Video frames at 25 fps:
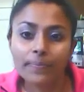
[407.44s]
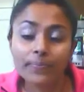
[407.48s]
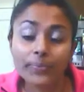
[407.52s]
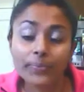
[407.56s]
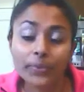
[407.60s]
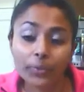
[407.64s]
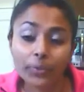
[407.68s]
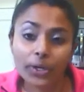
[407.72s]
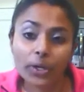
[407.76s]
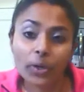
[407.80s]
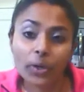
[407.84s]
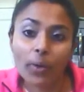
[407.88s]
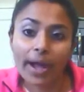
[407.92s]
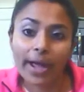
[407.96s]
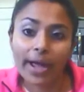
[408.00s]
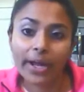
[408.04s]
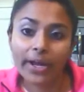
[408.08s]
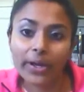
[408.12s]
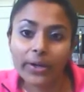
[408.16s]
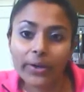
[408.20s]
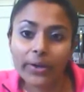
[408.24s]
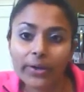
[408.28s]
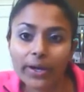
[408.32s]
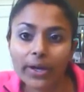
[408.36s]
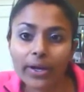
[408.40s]

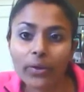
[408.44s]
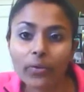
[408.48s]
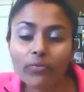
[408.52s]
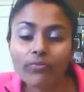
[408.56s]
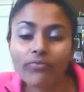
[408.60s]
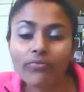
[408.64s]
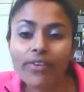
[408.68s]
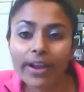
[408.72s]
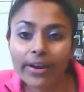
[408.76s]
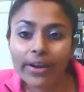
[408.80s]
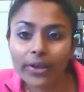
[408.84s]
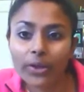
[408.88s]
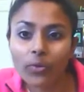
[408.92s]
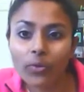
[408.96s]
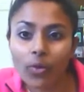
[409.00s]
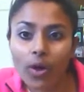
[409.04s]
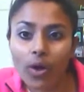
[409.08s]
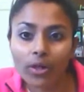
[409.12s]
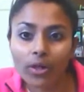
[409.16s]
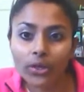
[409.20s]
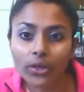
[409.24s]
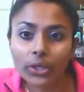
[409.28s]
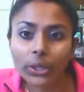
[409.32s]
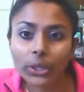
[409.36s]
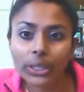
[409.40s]
require a very
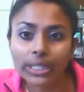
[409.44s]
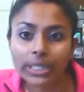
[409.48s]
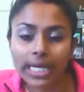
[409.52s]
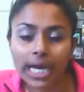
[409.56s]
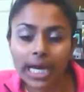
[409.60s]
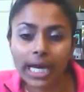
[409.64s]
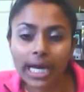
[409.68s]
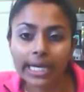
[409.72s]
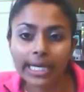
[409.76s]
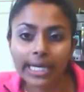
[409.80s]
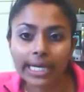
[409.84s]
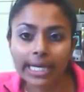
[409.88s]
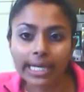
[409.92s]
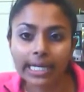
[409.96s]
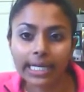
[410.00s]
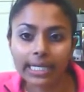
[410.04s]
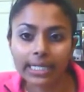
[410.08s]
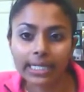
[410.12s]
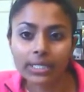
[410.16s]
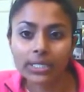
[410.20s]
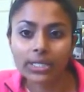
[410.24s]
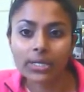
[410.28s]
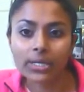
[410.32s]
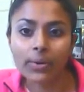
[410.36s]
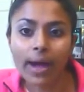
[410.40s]
well cooked onion.
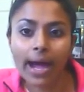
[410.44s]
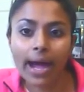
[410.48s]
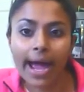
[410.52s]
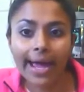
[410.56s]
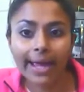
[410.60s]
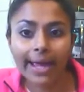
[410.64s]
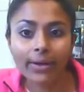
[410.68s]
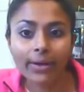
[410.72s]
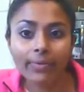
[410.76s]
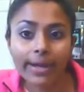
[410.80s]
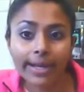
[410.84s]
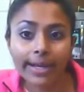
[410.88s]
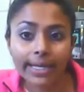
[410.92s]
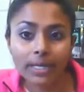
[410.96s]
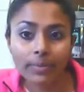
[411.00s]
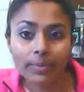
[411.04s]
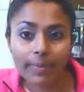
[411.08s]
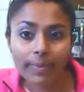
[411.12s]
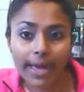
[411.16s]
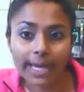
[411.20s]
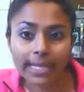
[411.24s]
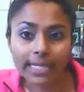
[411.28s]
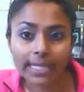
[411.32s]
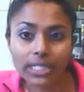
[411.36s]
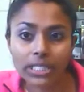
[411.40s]
So I
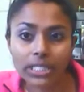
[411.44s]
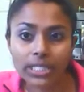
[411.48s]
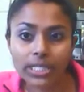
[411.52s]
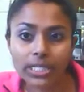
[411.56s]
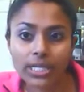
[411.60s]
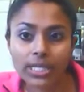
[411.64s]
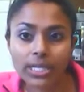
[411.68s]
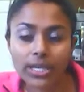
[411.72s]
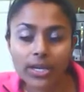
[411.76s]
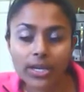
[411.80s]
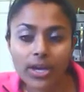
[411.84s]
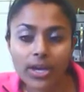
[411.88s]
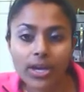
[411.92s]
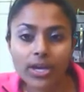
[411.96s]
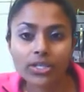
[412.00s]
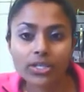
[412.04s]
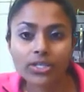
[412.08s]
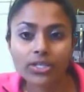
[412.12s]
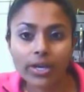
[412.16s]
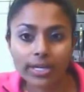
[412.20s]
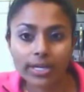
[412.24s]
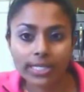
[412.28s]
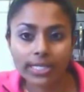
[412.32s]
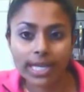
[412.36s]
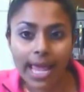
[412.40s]
recommend
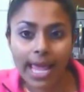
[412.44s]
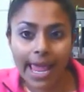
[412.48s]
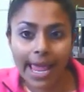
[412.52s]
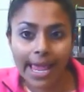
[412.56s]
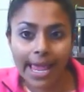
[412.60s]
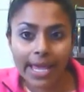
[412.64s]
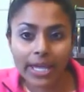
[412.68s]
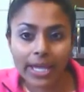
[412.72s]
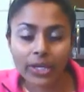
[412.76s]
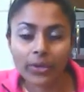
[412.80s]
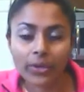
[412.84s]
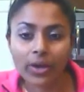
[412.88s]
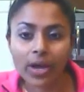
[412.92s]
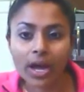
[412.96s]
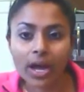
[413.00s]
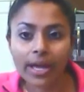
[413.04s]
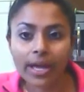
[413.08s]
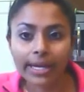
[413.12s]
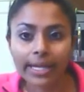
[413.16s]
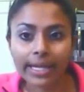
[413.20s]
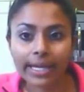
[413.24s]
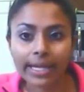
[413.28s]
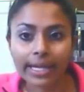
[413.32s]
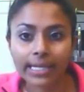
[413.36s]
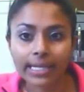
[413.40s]
sauteing your
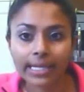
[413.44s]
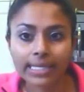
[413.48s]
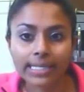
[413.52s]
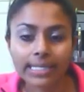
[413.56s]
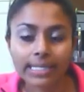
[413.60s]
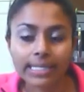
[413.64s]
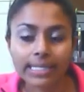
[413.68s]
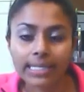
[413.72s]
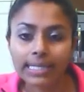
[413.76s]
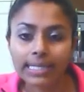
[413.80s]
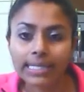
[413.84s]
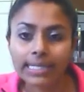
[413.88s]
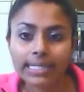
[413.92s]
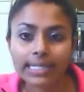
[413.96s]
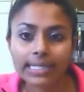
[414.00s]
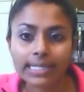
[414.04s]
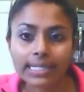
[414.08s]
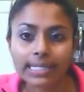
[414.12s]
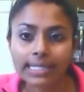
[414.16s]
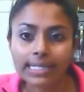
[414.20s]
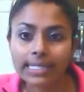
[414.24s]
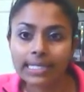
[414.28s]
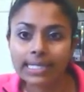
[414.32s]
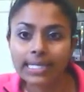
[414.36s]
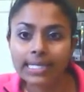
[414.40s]
onion until it's
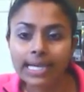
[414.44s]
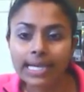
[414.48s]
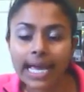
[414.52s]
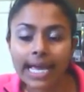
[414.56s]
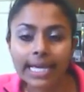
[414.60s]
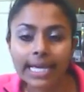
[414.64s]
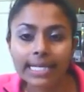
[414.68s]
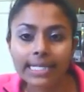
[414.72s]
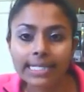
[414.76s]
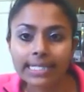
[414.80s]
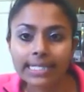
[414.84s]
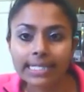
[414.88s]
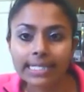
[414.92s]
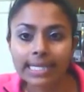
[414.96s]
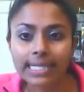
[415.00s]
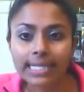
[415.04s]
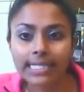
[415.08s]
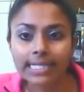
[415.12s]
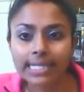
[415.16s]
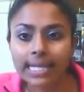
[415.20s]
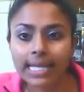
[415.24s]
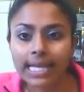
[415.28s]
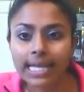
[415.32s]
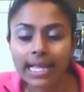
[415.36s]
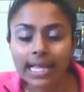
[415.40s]
nice
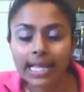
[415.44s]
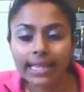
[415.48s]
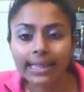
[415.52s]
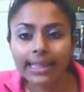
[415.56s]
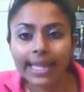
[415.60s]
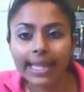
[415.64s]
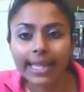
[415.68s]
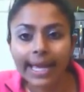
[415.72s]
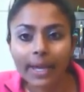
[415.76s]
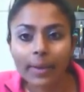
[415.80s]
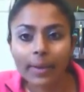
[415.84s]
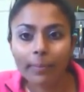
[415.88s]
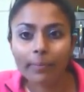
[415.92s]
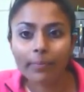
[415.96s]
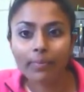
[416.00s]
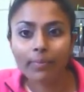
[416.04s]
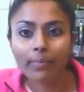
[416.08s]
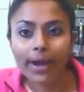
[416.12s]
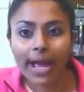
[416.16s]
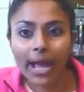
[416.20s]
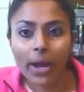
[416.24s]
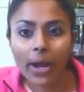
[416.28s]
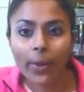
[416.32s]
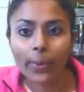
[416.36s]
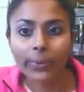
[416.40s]
and light
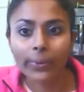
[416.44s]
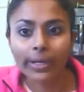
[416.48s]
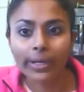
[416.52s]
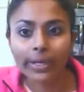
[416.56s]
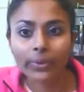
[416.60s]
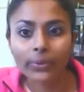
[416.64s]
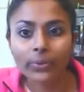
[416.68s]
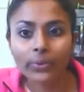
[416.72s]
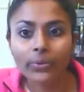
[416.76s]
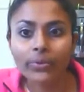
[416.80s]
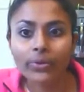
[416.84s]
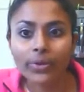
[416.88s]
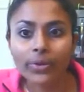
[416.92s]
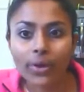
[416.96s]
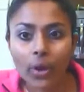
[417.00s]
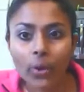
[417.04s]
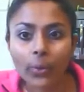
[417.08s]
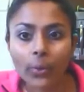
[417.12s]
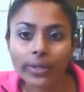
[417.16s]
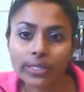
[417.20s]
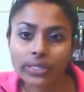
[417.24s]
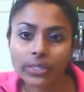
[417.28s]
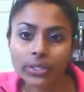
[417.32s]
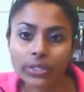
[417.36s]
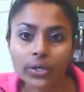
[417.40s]
brown and you
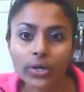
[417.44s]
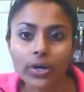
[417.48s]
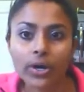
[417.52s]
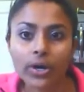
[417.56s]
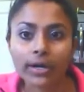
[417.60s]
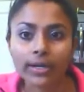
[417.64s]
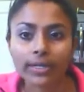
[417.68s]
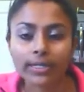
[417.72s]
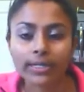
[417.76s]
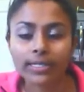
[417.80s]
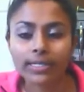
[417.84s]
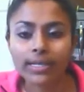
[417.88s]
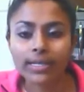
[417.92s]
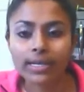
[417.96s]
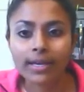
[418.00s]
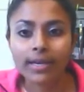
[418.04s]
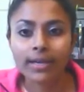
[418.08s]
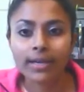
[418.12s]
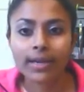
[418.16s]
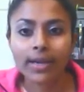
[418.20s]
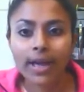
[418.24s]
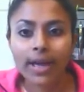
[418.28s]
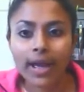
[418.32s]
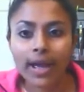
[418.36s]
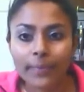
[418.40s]
know it's cooked,
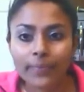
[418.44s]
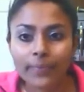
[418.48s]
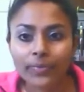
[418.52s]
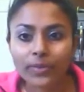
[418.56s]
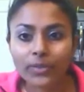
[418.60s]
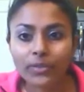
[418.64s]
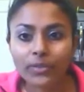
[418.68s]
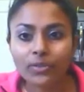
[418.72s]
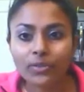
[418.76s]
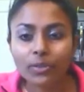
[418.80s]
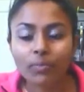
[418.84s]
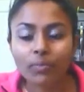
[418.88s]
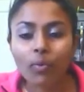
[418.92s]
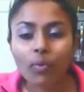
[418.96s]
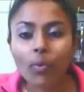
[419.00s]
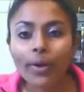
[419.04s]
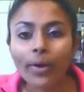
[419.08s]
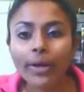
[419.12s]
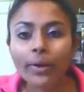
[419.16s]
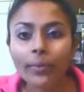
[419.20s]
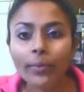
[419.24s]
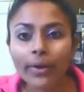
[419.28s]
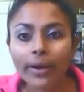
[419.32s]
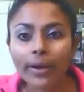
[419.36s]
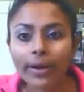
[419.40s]
to the
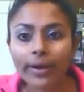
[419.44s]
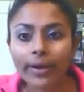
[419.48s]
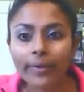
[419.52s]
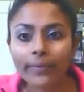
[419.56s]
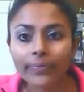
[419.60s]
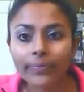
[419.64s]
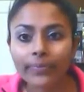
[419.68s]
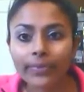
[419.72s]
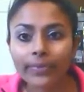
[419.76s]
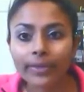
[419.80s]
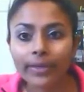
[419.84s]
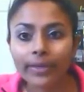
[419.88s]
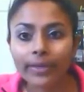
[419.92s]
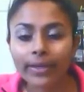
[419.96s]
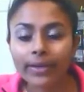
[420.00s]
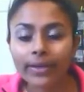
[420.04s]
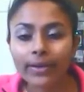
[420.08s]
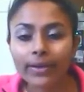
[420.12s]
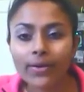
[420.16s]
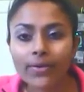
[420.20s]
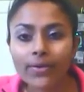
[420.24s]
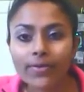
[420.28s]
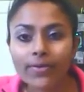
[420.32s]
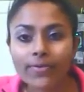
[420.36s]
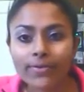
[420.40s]
point where
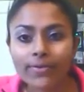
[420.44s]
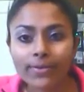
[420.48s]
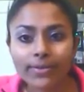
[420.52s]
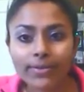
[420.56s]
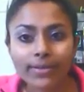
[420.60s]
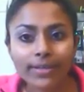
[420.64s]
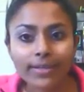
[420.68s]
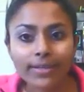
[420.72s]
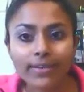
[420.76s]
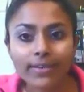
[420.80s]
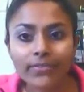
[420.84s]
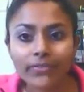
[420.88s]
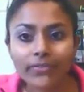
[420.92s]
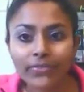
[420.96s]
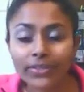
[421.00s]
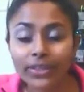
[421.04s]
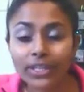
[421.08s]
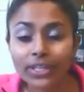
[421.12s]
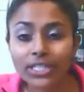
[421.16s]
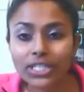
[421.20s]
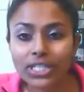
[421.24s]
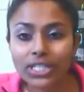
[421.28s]
if the